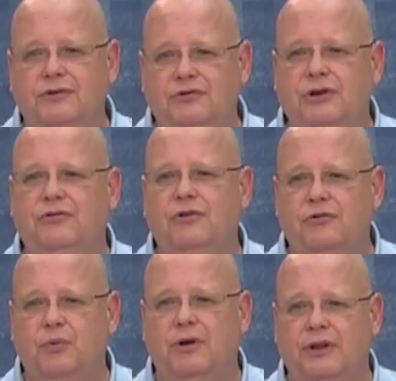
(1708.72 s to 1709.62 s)

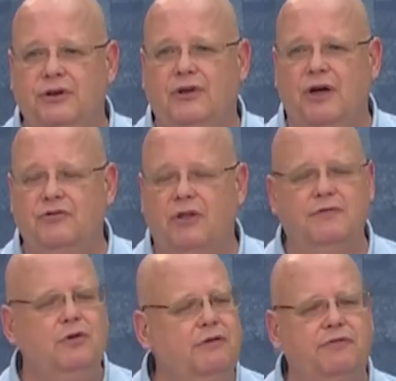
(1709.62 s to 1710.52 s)
Jesus really does
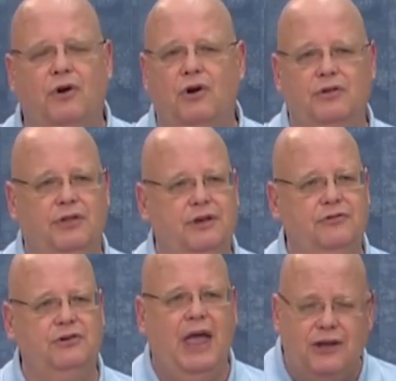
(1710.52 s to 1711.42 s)
love you. You've heard
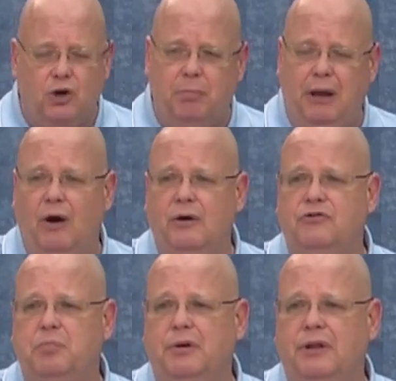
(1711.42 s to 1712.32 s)
this. Yeah, your
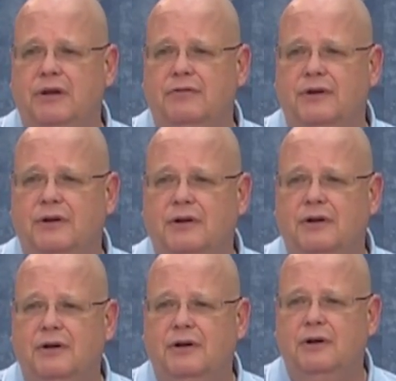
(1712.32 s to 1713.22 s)
parents believe it.
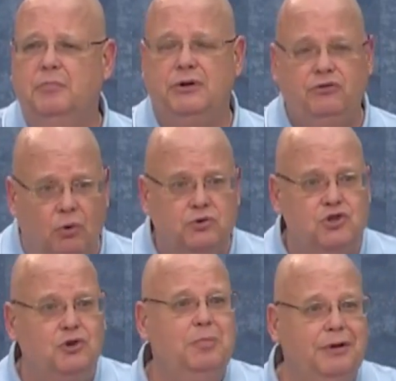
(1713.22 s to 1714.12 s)
But
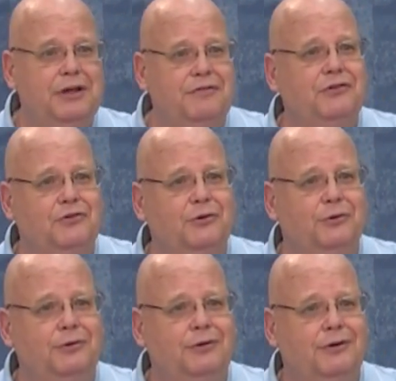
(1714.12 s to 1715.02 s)
don't you believe it
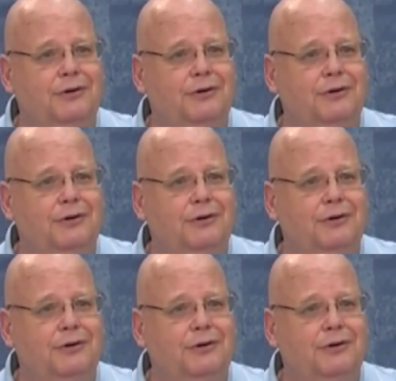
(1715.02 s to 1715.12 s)
too?